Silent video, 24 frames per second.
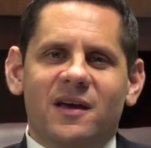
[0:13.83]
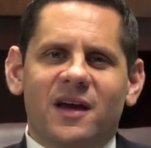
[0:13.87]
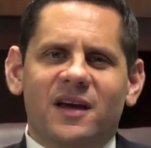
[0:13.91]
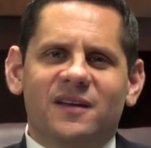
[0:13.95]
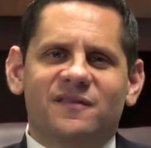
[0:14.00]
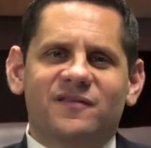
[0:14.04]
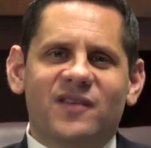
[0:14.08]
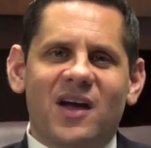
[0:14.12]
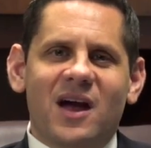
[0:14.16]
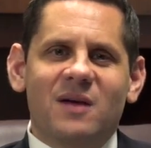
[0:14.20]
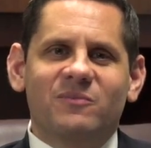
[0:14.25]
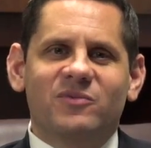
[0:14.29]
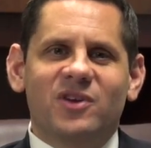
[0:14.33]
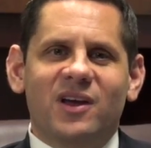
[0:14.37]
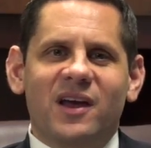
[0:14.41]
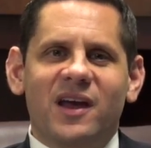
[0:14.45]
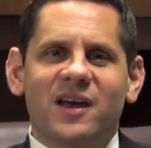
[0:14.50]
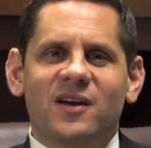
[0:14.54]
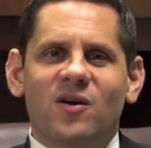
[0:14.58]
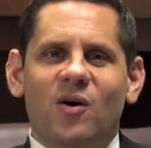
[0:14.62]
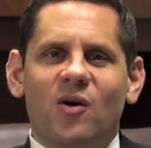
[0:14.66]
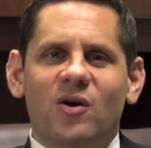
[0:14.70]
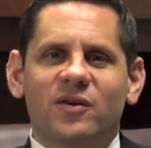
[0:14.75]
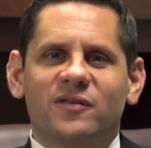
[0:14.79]
It's time to
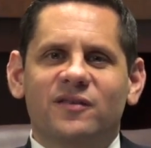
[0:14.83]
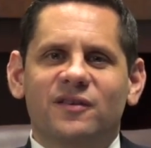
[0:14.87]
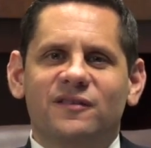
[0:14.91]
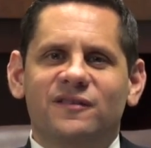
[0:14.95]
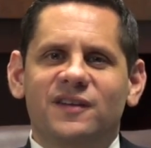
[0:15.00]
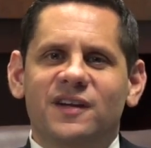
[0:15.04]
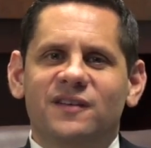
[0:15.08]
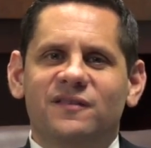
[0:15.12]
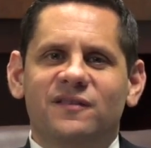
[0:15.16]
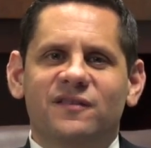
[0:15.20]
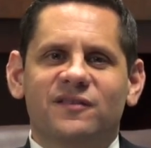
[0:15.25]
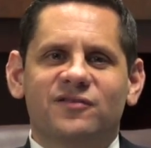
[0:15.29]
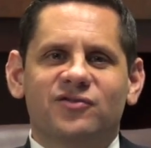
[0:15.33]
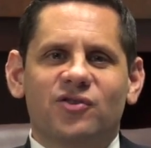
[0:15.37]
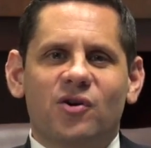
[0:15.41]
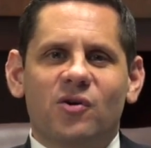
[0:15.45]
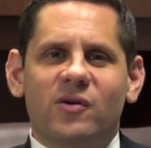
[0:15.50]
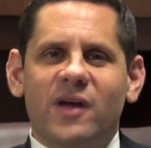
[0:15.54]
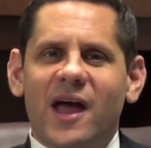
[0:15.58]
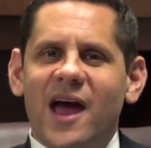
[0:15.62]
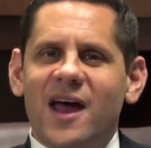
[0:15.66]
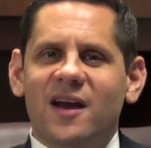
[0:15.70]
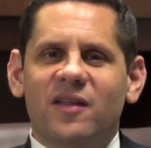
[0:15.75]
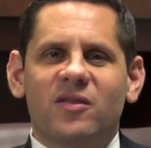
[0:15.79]
hit heart disease and
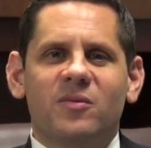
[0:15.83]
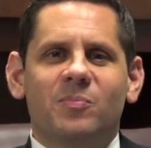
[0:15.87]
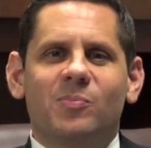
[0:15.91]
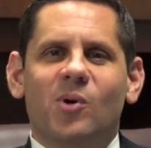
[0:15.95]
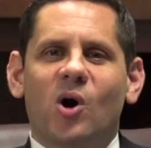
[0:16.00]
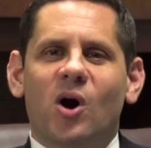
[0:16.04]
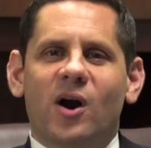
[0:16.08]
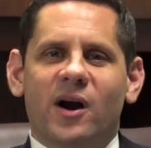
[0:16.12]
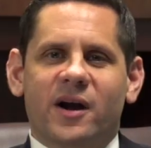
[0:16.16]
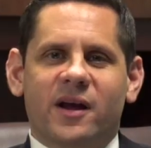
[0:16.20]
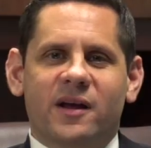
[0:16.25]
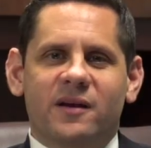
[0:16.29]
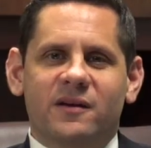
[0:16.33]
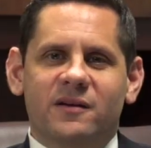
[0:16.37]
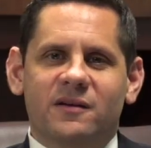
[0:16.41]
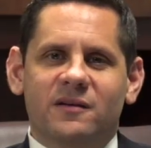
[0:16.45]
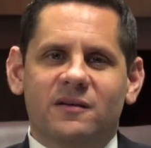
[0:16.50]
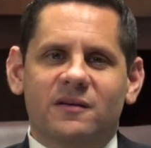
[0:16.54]
stroke out of the park.